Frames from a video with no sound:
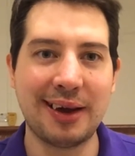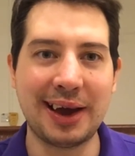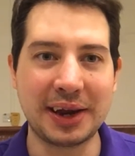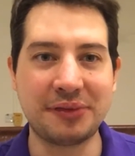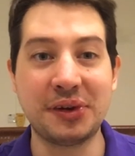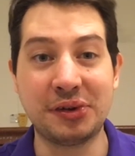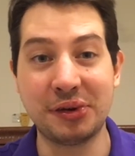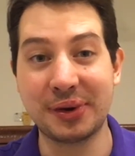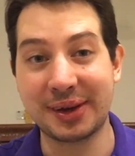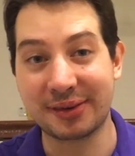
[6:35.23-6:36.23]
And if you
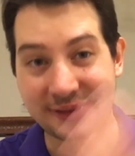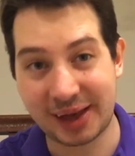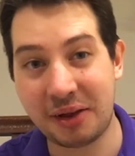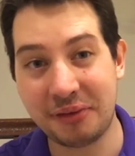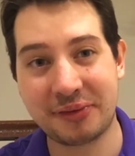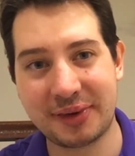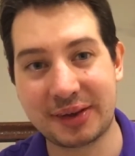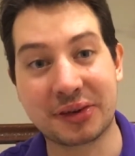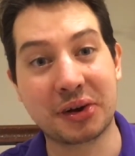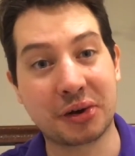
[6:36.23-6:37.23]
do it yourself,
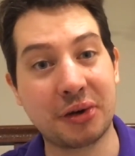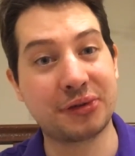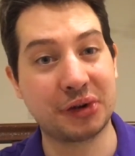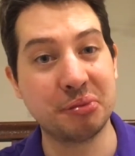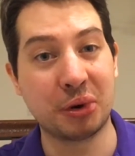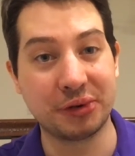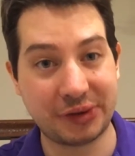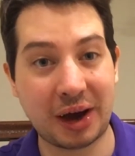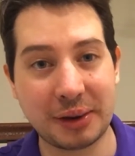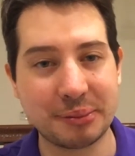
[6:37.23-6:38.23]
it's going to cost you more
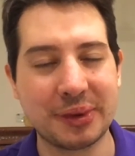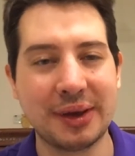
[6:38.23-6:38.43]
time.